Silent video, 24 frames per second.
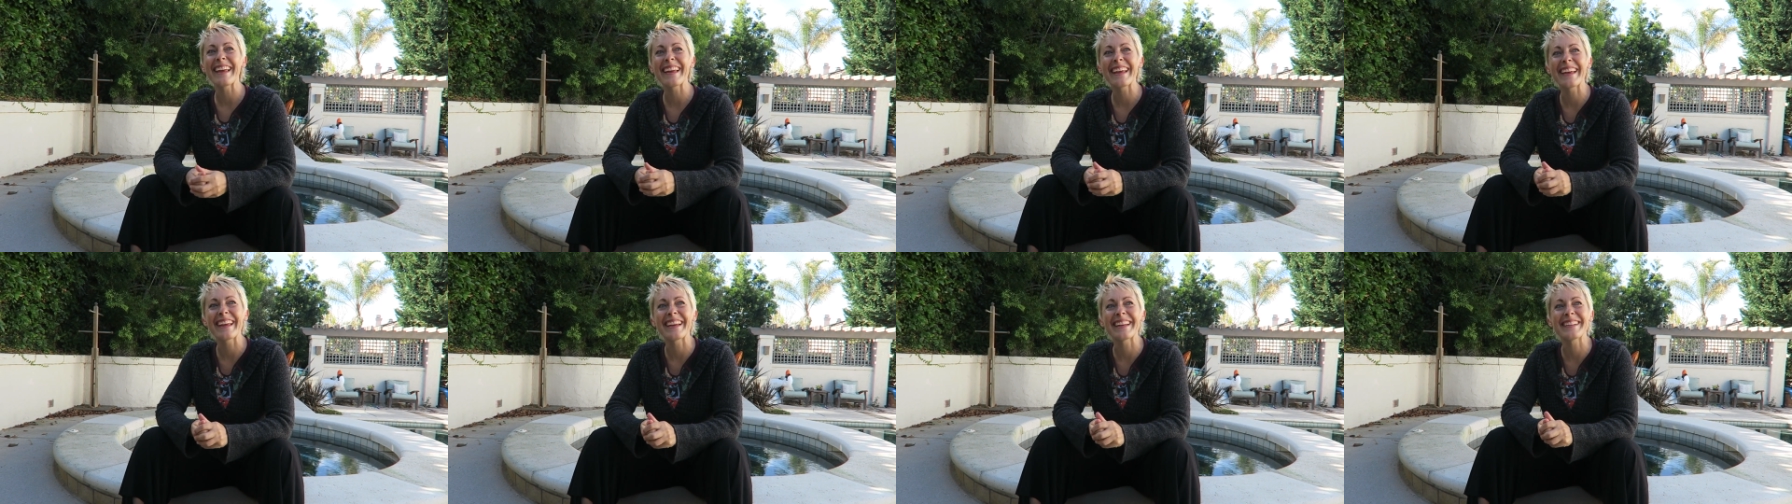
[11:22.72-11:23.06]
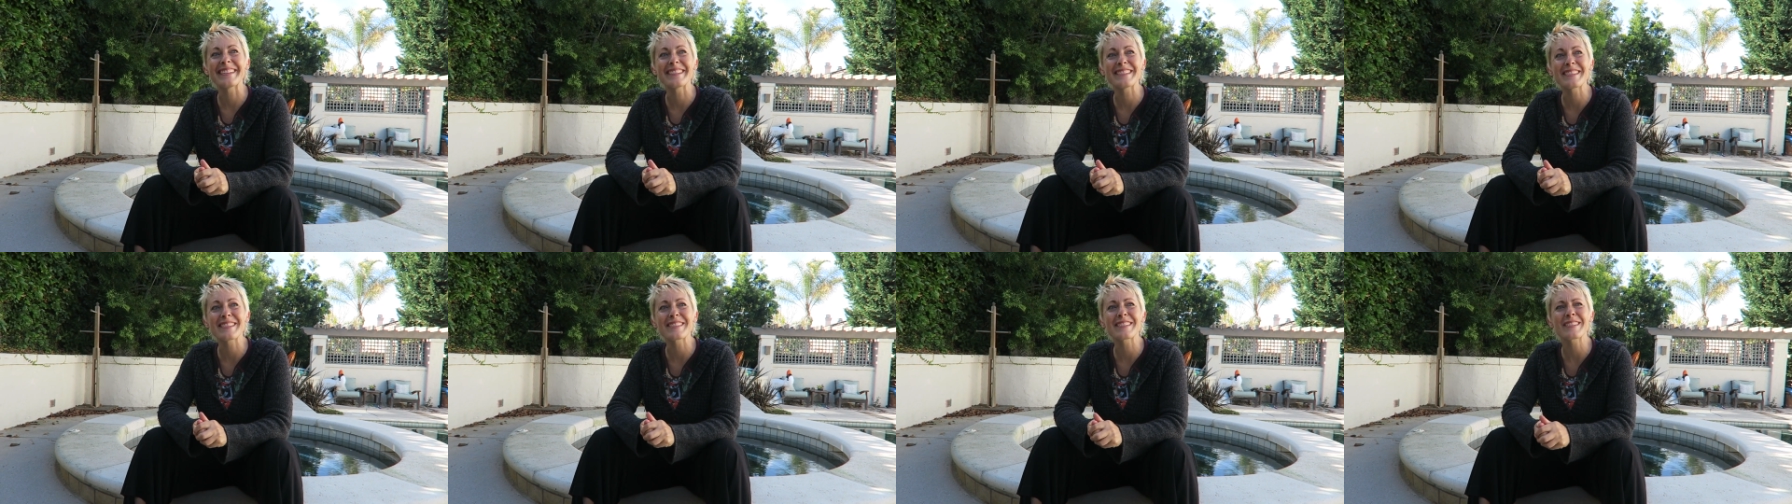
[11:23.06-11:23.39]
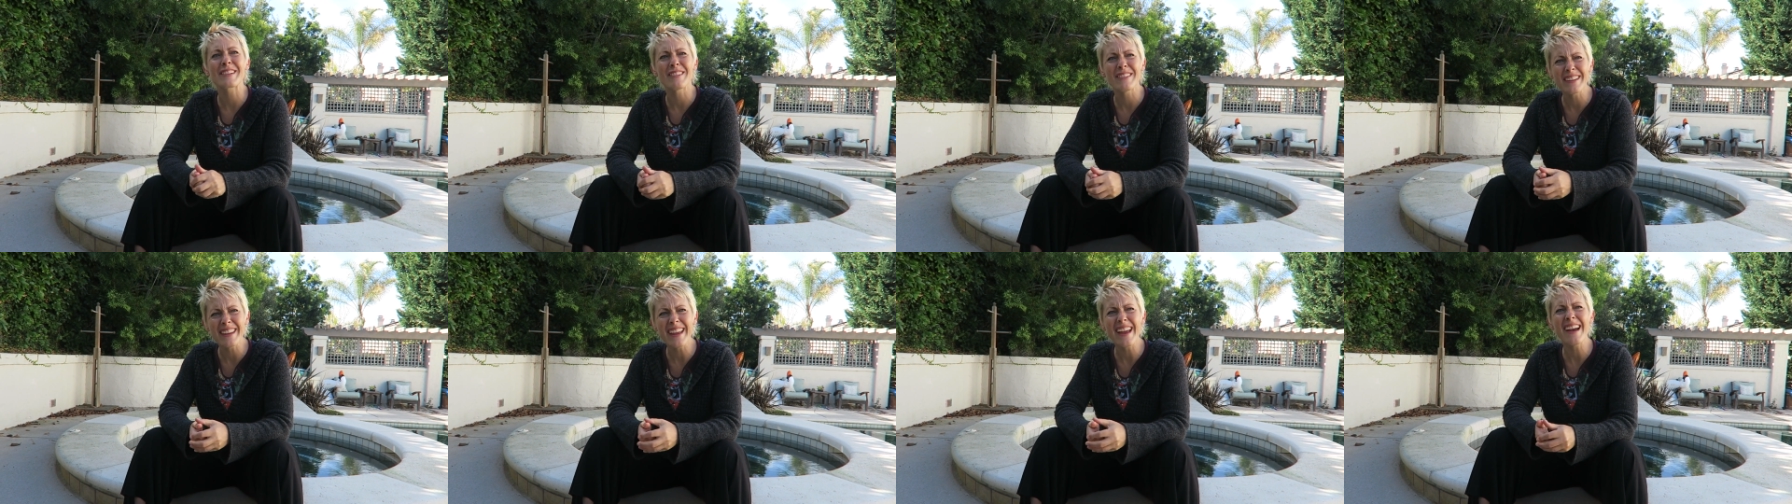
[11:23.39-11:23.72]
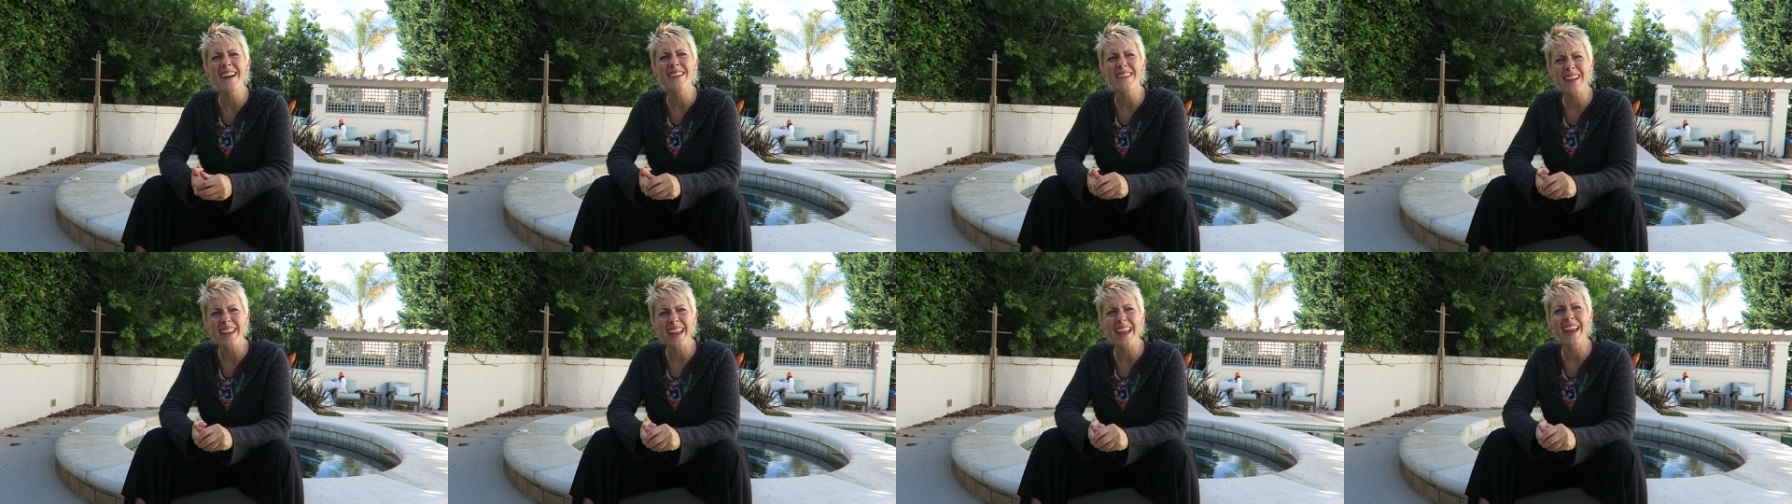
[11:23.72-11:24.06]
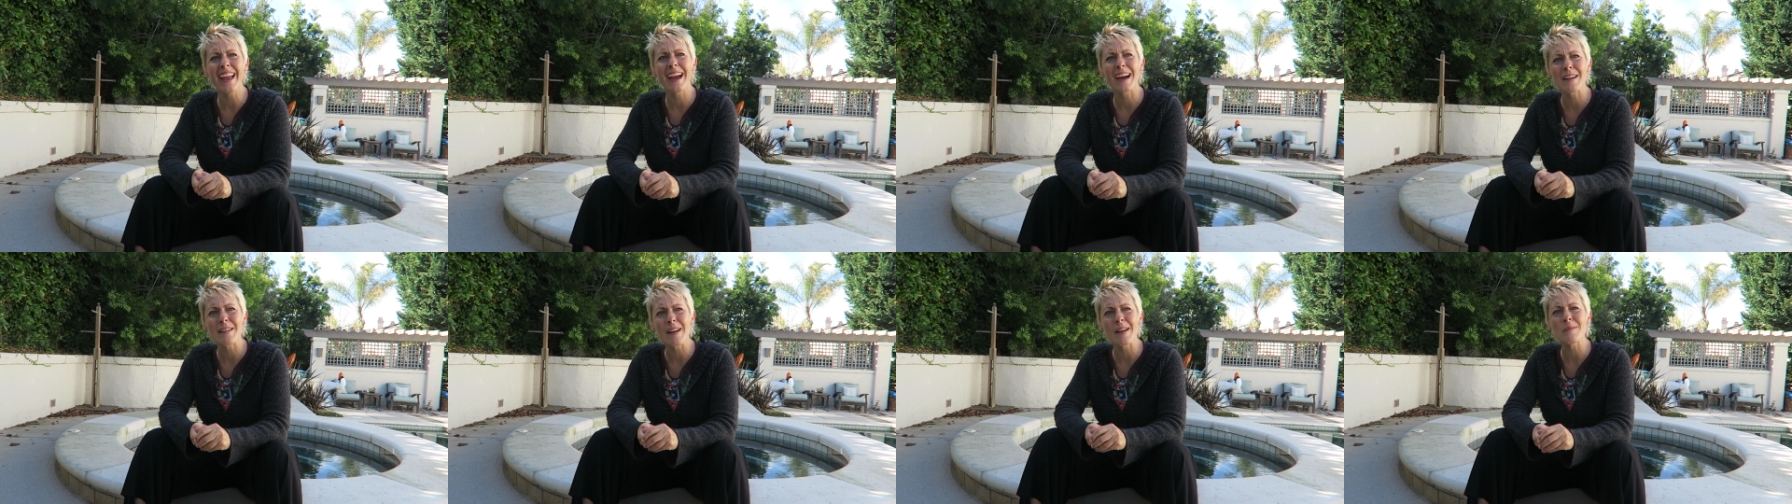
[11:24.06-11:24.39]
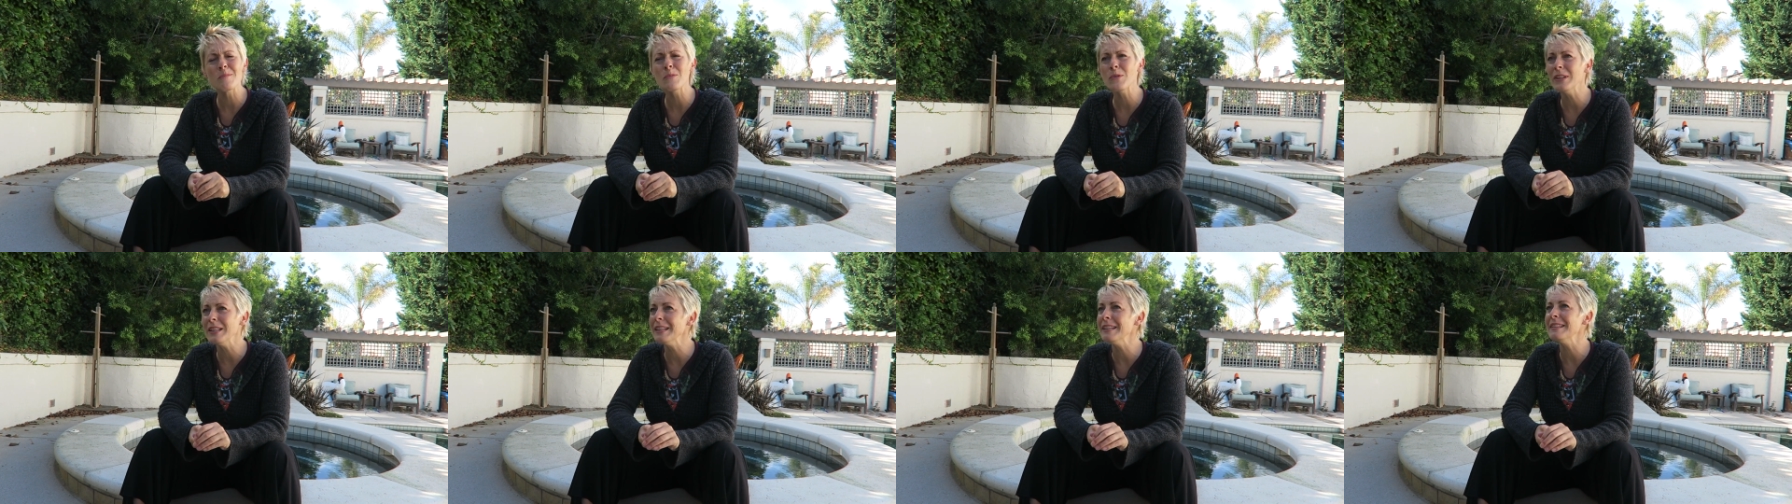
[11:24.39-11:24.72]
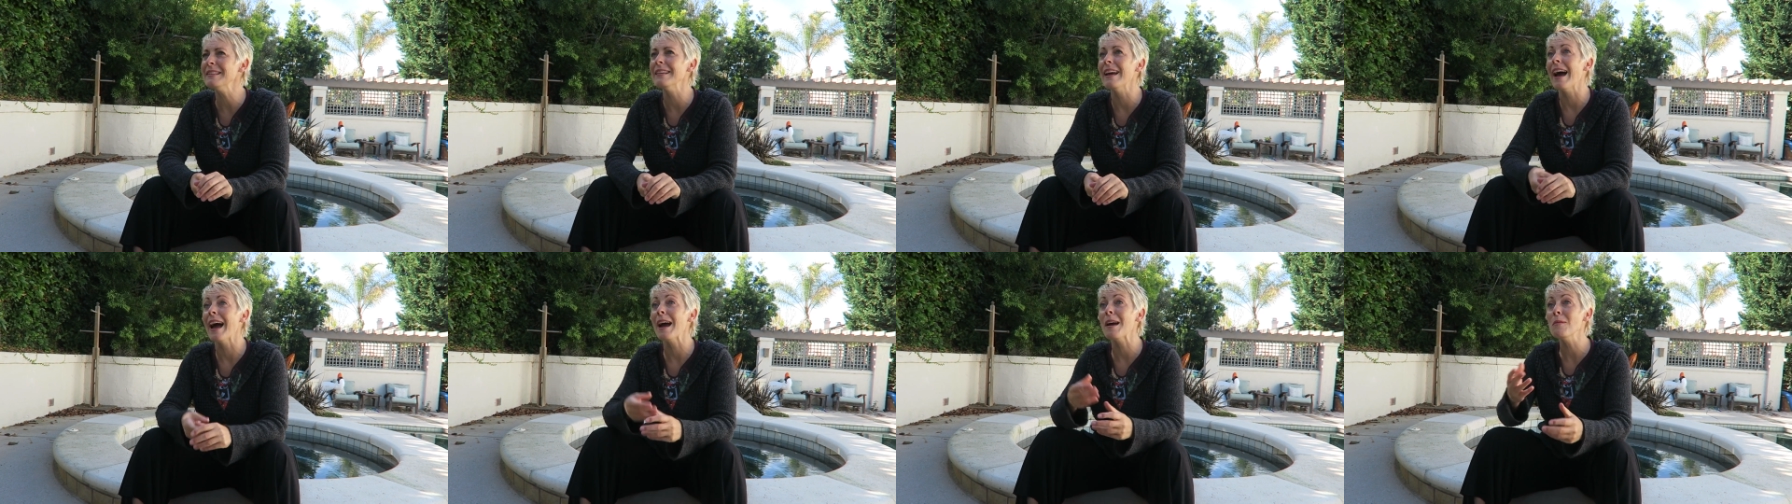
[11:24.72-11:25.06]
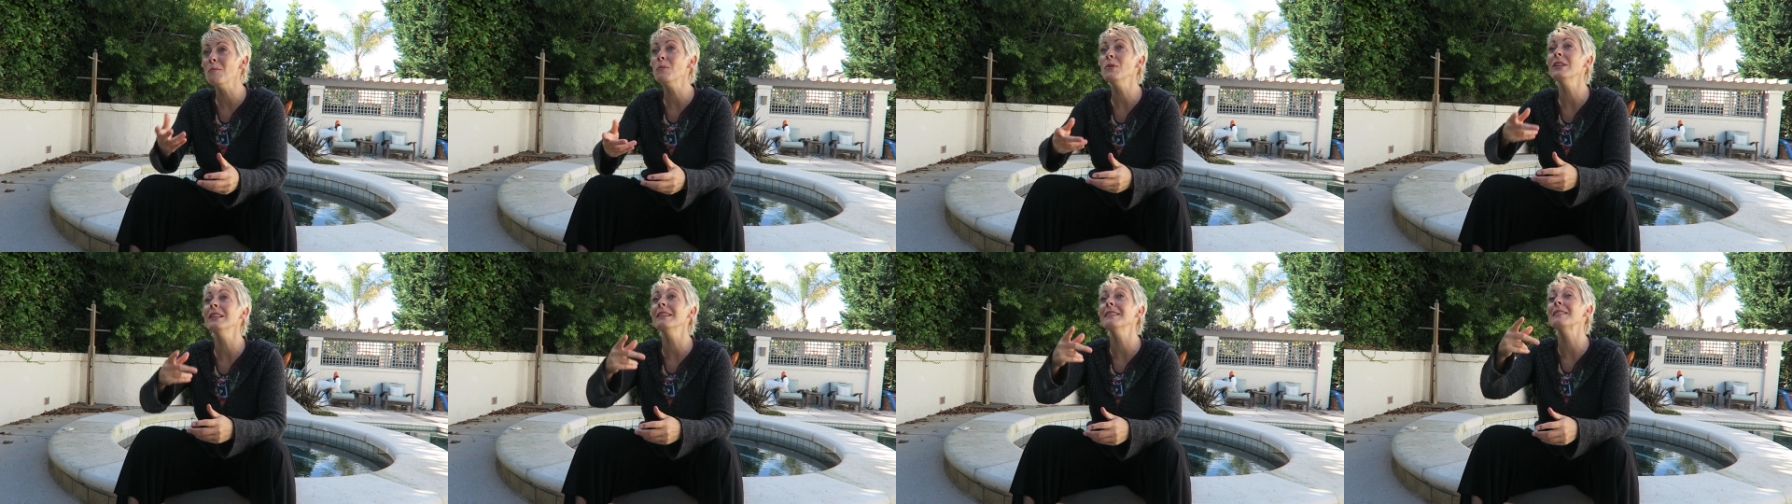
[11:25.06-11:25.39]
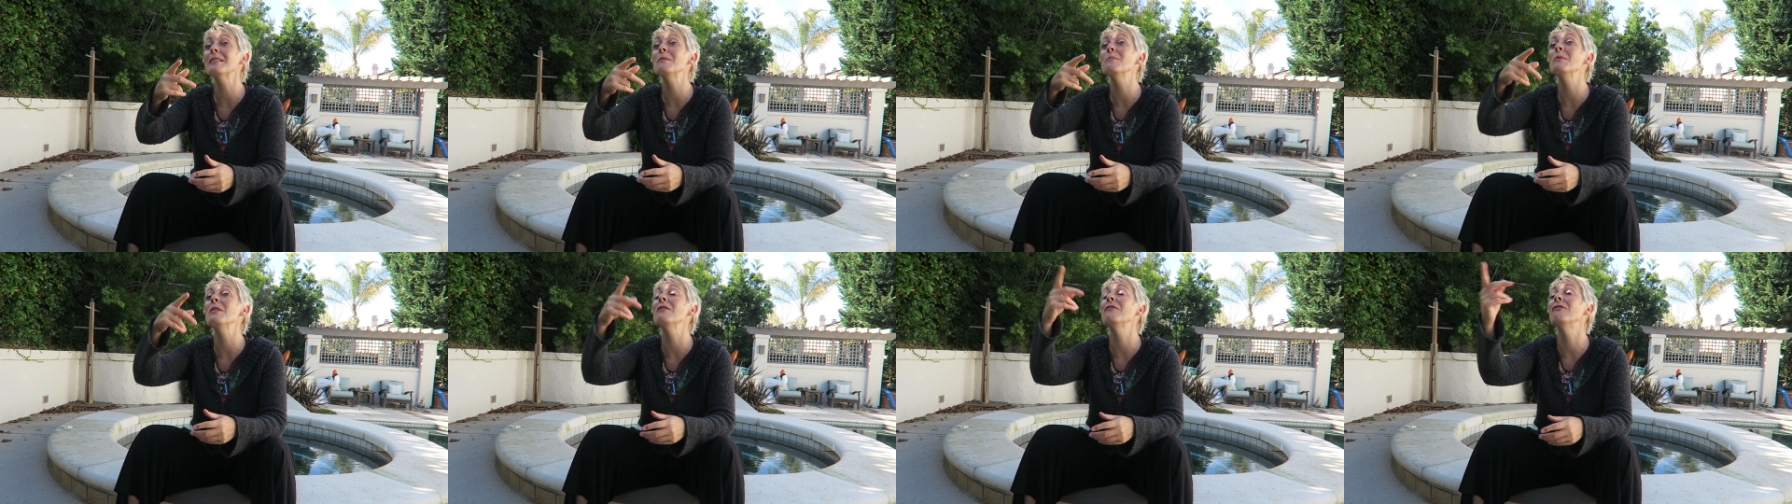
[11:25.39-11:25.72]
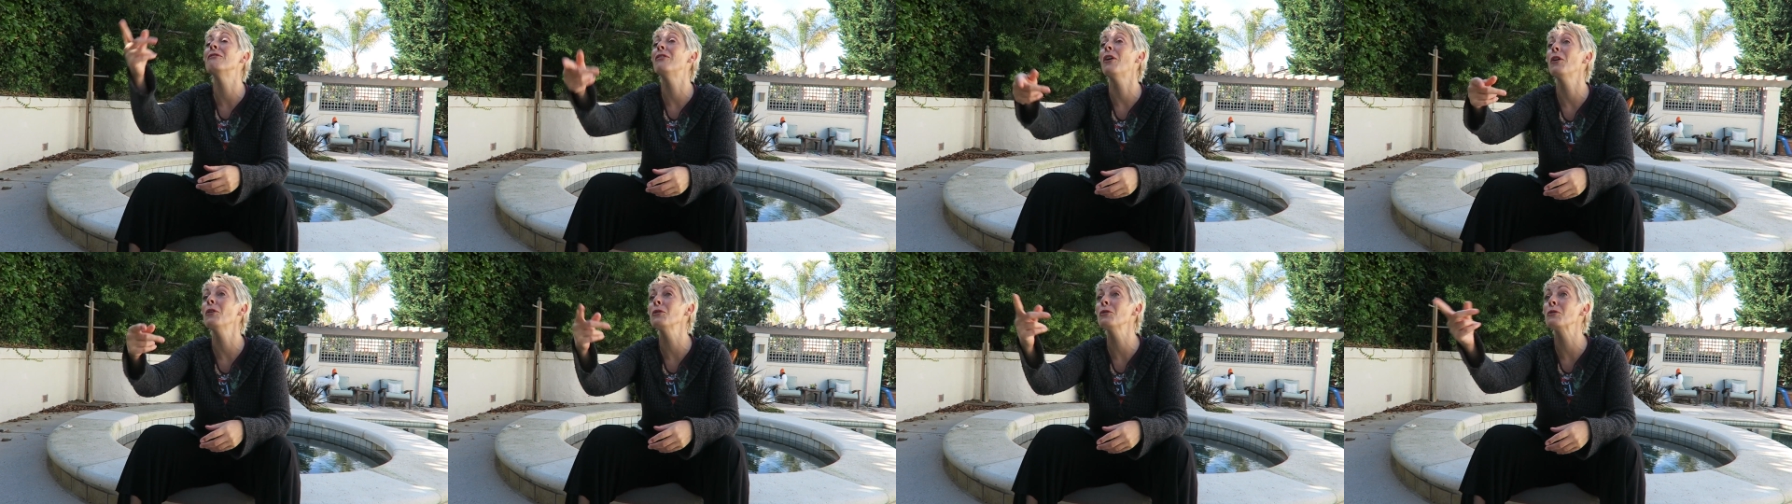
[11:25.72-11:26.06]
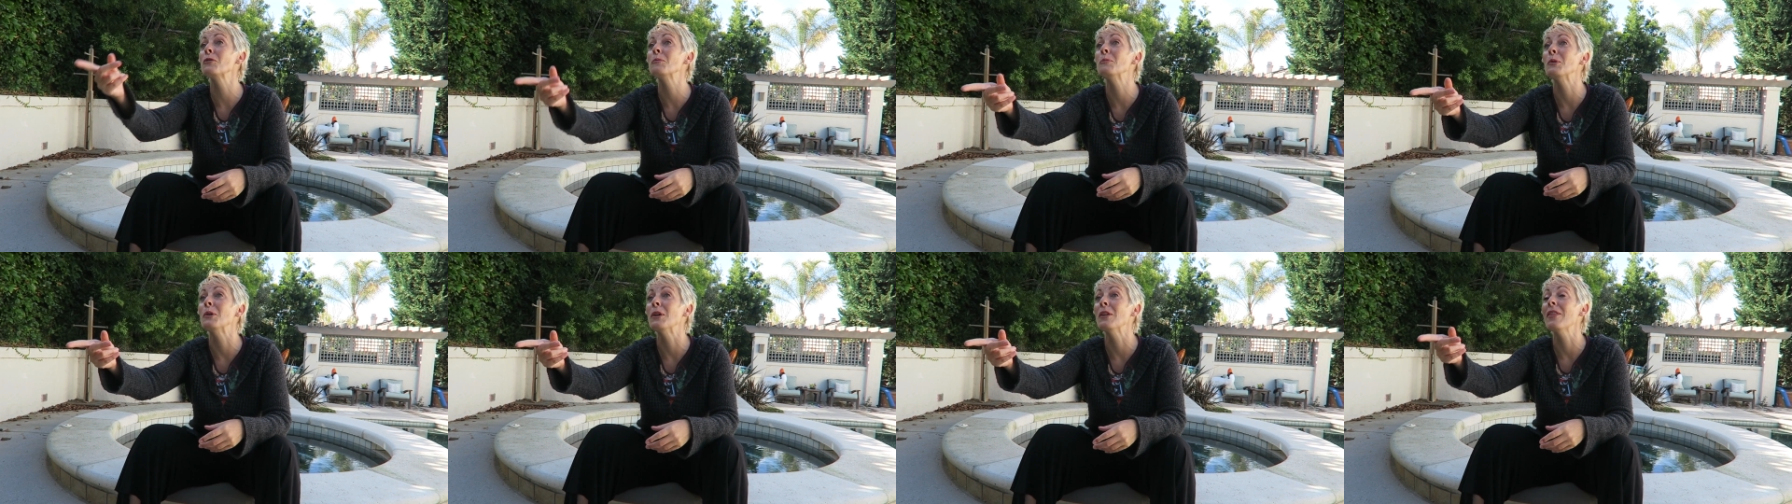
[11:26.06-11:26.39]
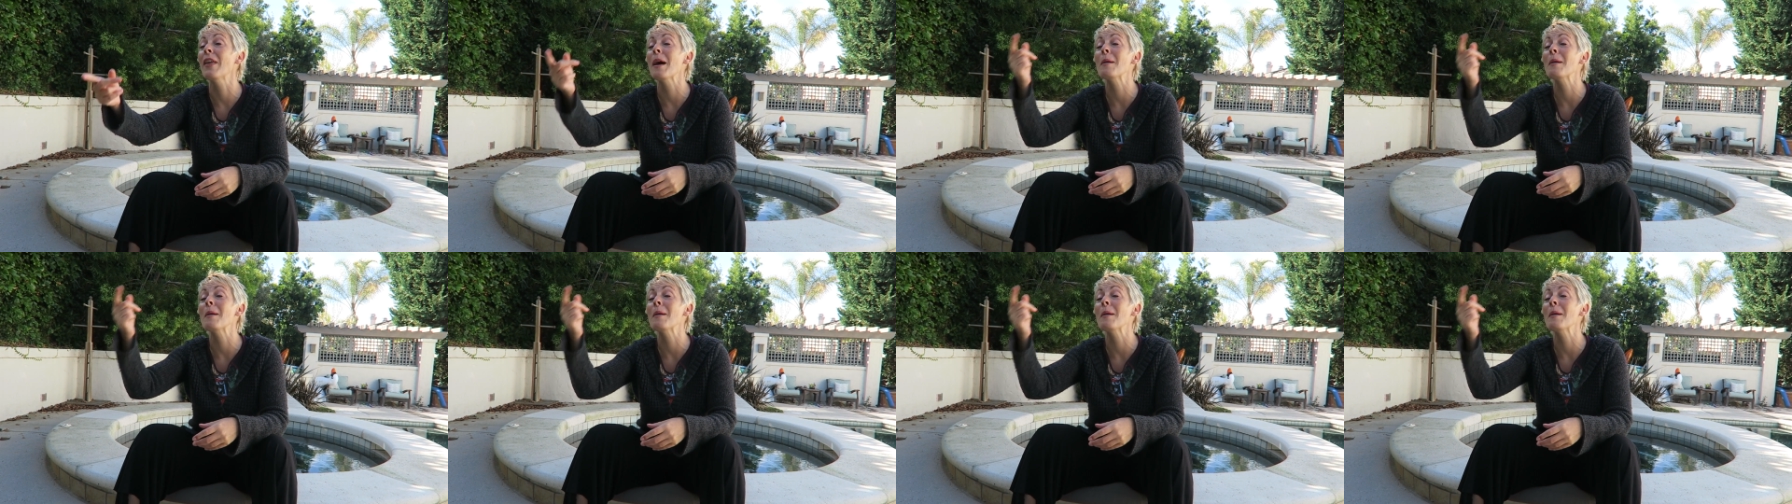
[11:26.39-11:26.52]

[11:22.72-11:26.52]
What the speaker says: and just go, yeah, okay, I'm willing to be vulnerable.